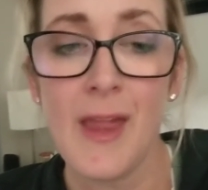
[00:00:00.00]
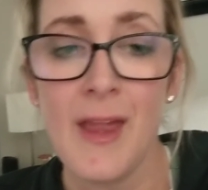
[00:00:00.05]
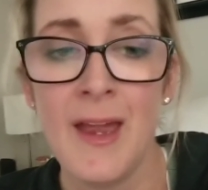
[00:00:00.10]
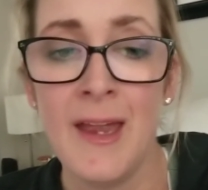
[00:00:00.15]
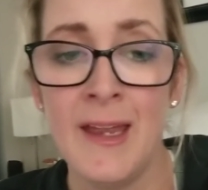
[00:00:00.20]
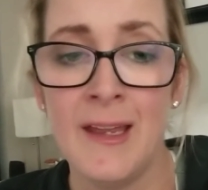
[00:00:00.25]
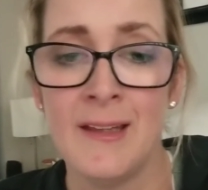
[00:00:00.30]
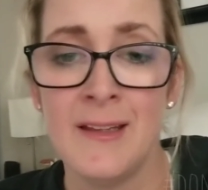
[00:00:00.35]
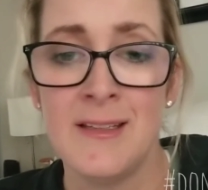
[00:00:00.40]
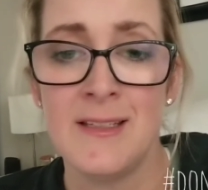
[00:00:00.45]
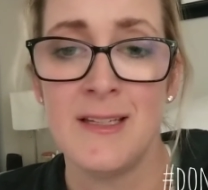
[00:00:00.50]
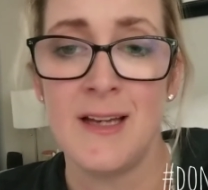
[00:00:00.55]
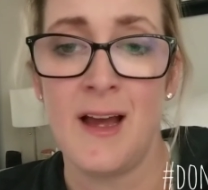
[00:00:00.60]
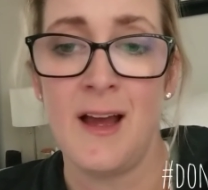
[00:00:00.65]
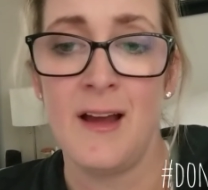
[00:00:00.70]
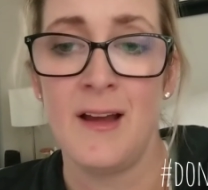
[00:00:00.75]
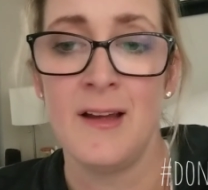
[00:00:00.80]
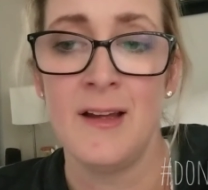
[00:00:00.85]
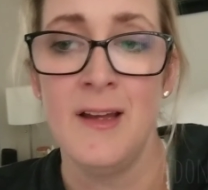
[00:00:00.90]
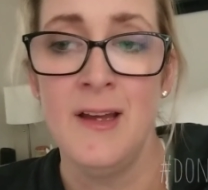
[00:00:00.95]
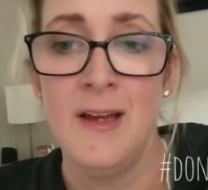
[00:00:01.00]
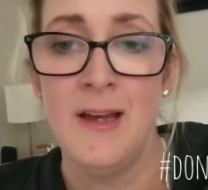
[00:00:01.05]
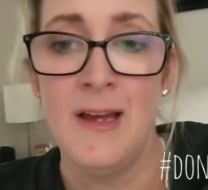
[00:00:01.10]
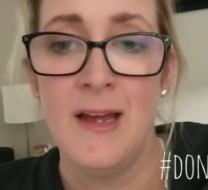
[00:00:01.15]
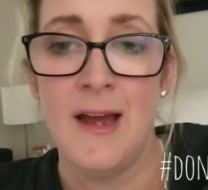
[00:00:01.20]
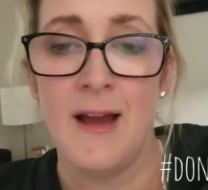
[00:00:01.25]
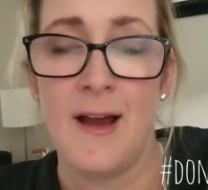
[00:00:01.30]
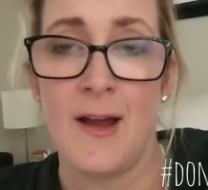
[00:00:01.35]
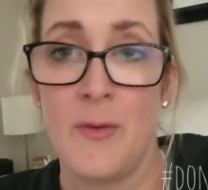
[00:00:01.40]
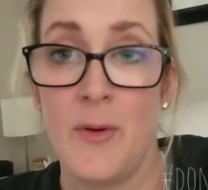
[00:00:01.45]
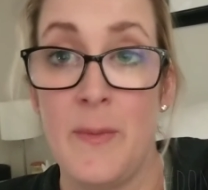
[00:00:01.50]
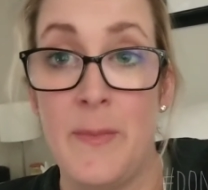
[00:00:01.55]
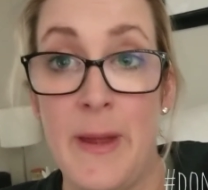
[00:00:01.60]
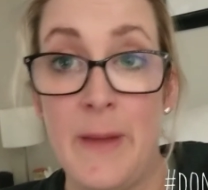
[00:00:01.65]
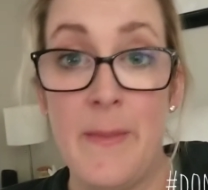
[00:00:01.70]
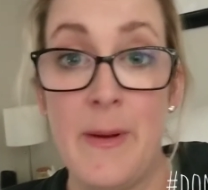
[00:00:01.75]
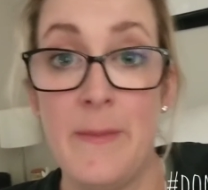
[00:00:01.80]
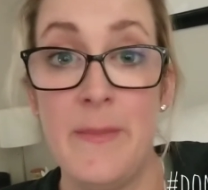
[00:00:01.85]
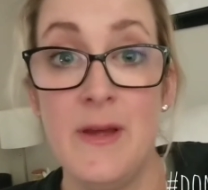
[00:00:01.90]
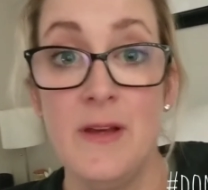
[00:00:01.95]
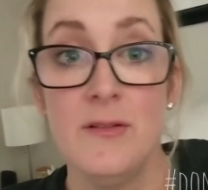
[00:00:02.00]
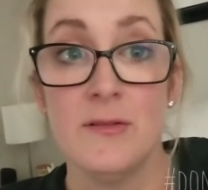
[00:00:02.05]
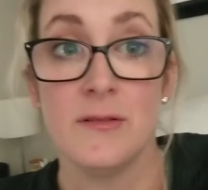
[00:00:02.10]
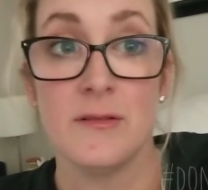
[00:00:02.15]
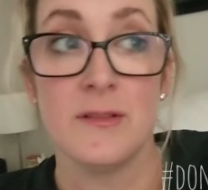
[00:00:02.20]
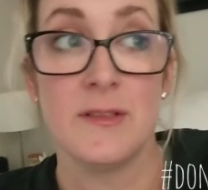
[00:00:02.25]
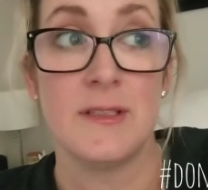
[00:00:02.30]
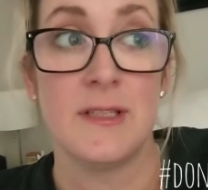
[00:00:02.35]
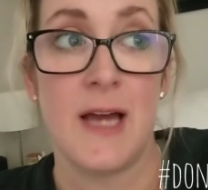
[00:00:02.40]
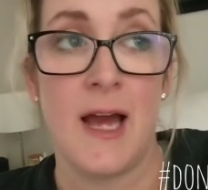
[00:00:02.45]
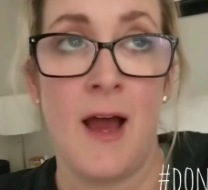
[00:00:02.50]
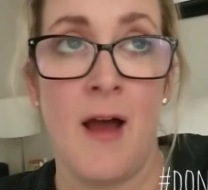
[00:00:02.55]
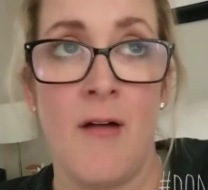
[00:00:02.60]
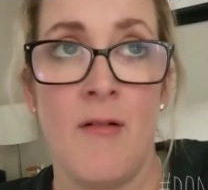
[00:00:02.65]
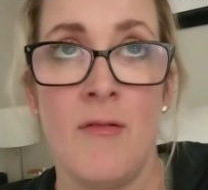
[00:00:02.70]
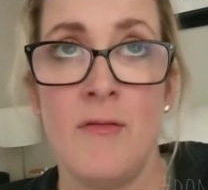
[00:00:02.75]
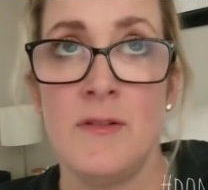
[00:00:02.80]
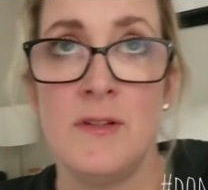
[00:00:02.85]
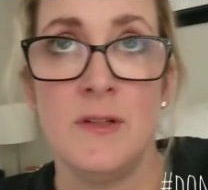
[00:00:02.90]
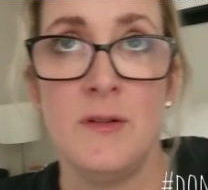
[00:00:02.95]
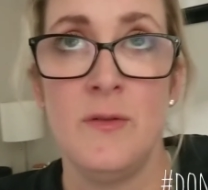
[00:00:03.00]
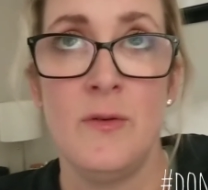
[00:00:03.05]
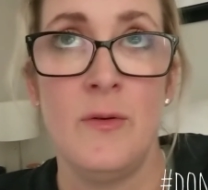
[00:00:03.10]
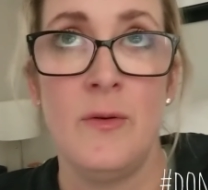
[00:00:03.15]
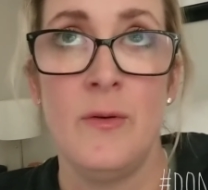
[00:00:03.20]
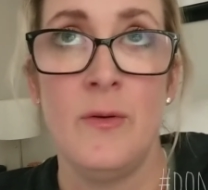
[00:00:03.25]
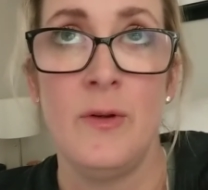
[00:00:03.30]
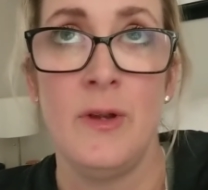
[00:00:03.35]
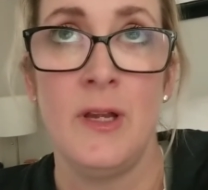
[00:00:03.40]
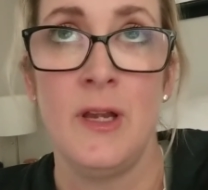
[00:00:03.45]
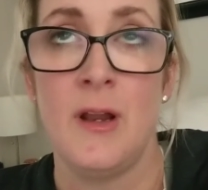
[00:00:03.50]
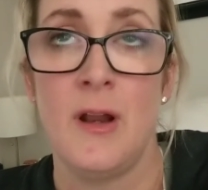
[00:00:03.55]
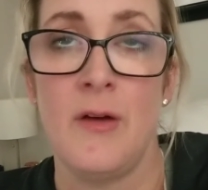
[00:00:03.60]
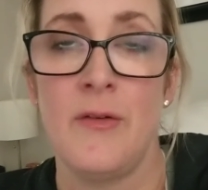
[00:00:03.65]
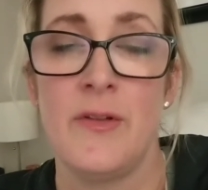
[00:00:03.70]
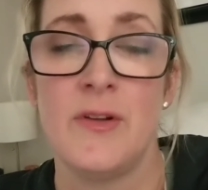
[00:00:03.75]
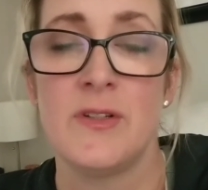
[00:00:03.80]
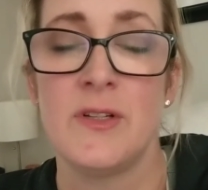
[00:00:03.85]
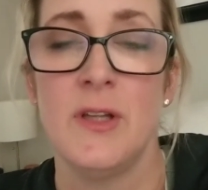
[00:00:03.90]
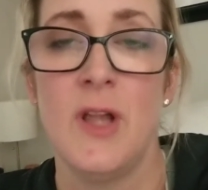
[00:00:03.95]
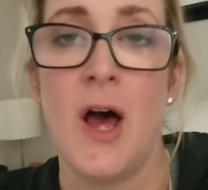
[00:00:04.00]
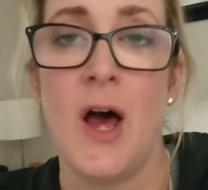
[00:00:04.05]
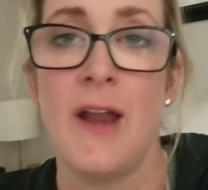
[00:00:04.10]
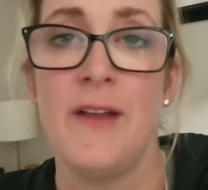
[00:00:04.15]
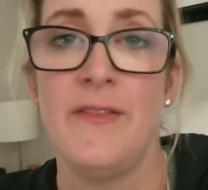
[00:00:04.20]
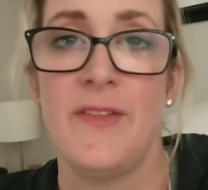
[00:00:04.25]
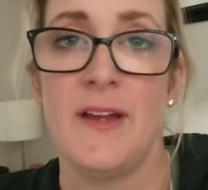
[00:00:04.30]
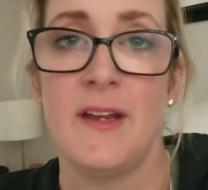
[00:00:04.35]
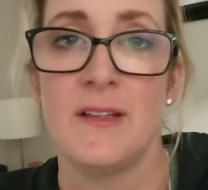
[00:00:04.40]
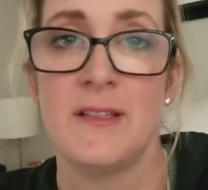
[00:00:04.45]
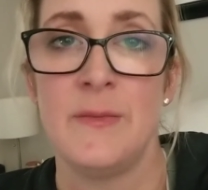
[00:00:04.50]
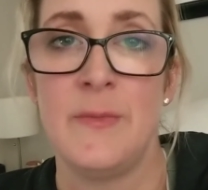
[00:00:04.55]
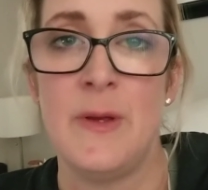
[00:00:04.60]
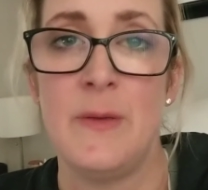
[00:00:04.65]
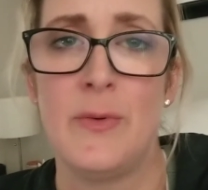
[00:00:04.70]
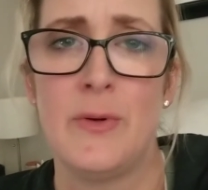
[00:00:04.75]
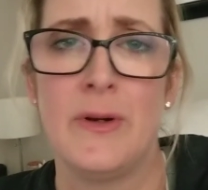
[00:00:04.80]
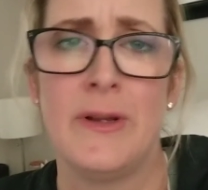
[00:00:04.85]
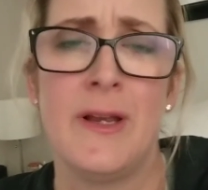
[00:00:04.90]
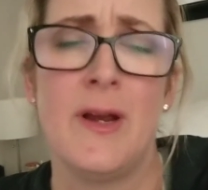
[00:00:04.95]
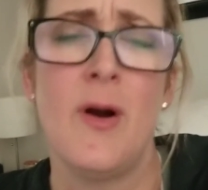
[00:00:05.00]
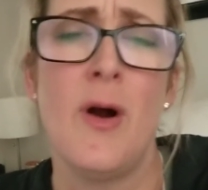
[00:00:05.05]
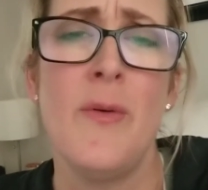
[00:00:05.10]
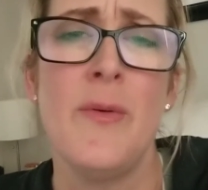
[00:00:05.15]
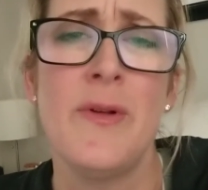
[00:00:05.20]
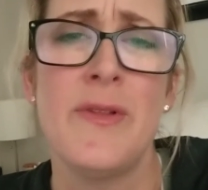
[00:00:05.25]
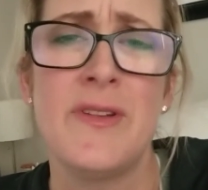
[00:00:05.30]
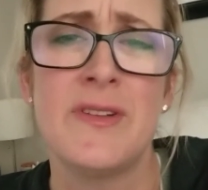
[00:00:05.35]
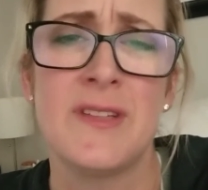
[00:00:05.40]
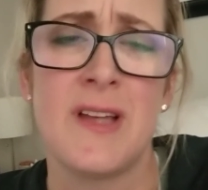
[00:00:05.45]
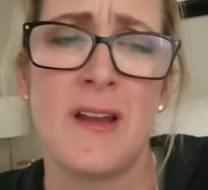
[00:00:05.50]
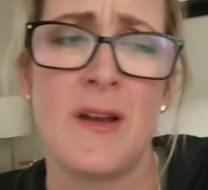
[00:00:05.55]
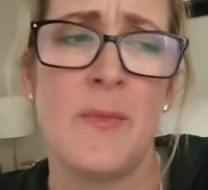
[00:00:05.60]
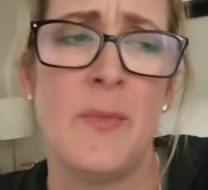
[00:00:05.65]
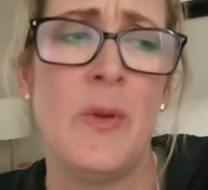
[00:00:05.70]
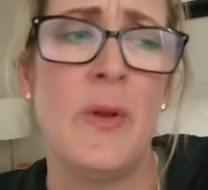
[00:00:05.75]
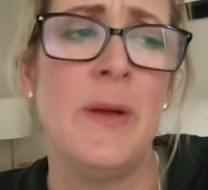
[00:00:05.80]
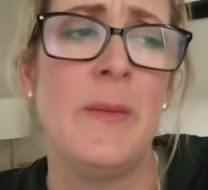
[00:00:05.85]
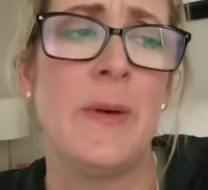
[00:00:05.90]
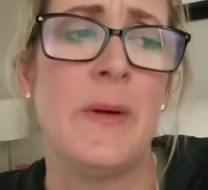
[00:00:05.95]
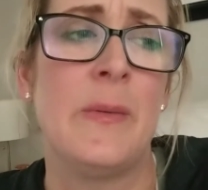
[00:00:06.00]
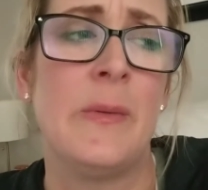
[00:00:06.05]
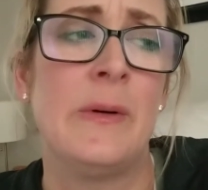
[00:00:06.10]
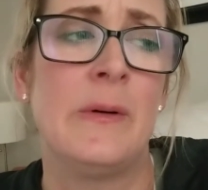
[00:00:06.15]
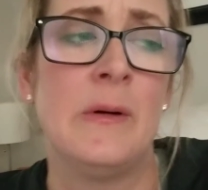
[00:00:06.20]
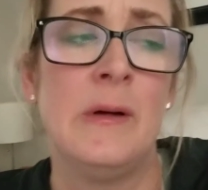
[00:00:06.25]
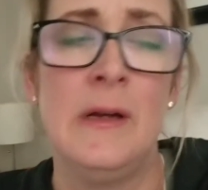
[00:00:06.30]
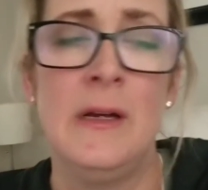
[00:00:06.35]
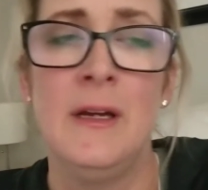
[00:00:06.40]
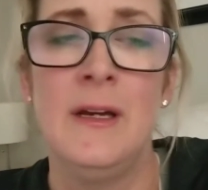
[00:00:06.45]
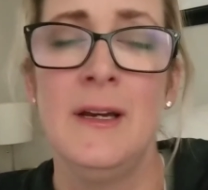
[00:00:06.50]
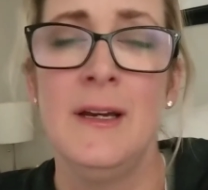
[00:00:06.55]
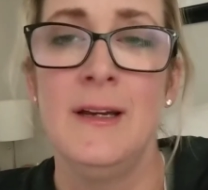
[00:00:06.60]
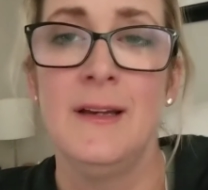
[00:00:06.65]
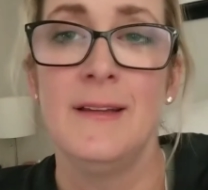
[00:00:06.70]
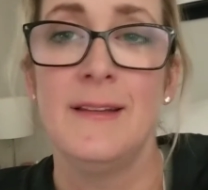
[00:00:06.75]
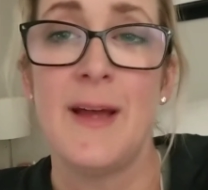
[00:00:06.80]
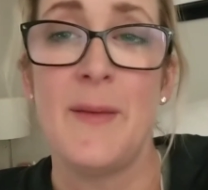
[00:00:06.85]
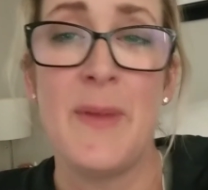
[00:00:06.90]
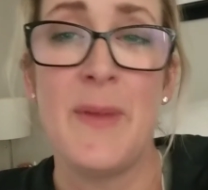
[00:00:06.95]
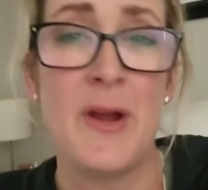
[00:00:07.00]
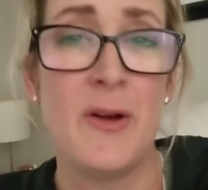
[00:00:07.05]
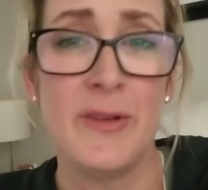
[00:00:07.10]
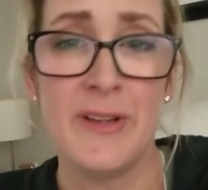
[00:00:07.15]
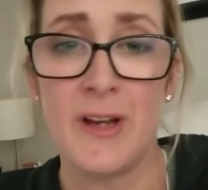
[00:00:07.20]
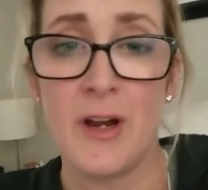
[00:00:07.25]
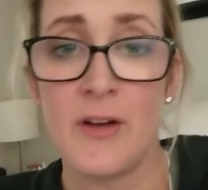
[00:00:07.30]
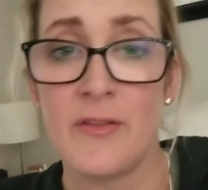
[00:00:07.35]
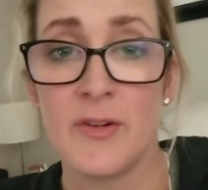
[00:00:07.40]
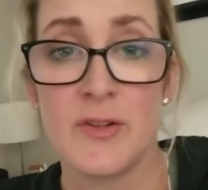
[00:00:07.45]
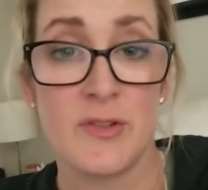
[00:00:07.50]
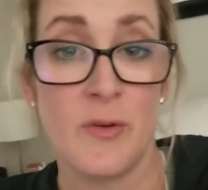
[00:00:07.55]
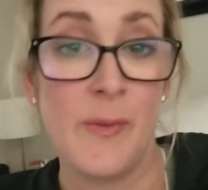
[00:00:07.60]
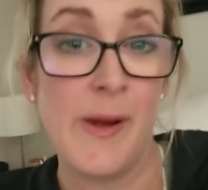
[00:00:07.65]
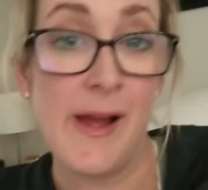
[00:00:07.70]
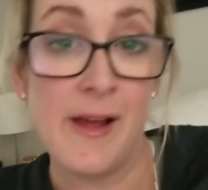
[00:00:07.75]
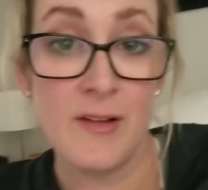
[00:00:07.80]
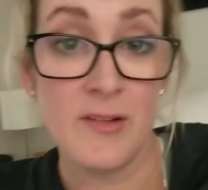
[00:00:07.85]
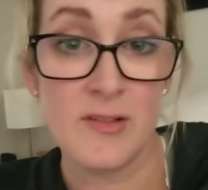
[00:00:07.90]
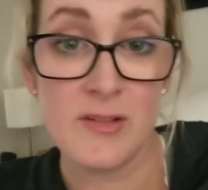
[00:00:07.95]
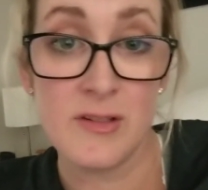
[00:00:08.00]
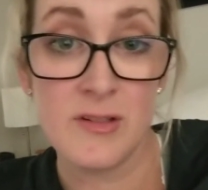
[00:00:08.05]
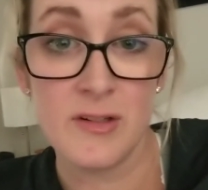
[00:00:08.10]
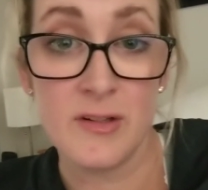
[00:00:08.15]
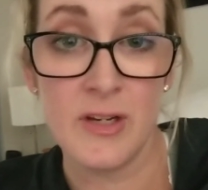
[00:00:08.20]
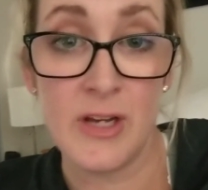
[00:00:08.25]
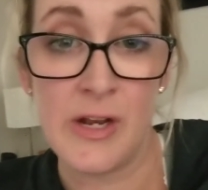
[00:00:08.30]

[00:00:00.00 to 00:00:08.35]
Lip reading: And how do I pay my bills? There's a lot of things. And people are like, oh, with this unemployment, well, that may only cover so much,